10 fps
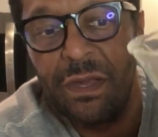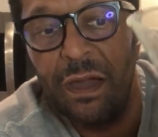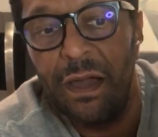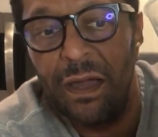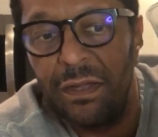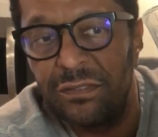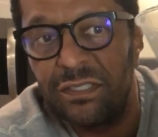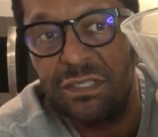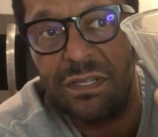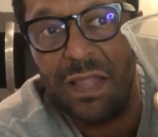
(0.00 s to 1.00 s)

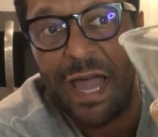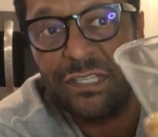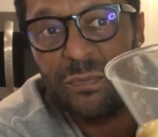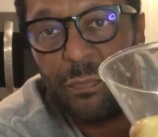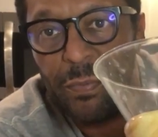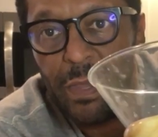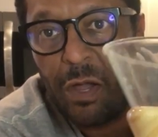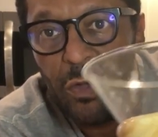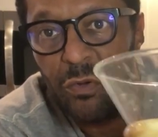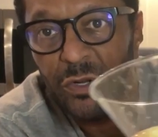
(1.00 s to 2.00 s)
just a glass
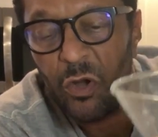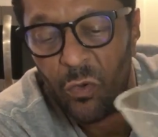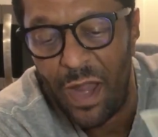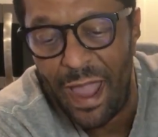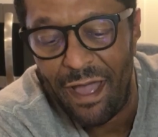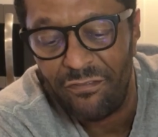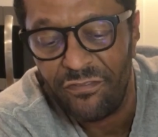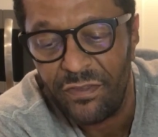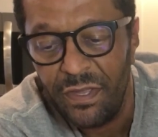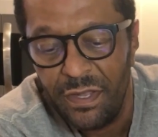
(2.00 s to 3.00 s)
blown carafe.
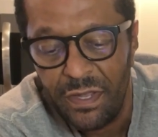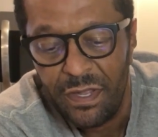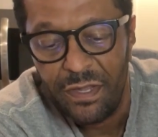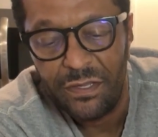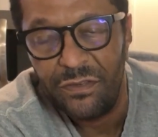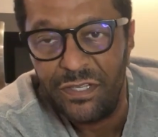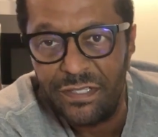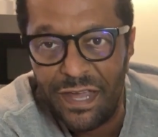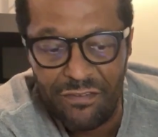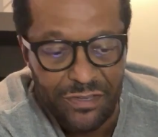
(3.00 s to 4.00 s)
You need
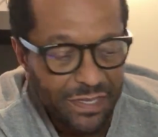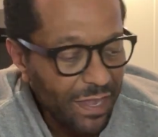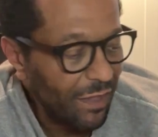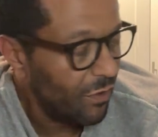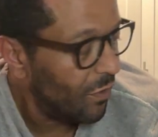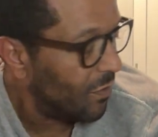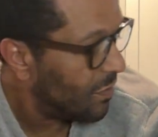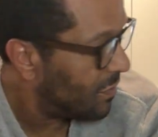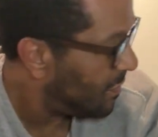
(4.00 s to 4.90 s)
to have a kettle.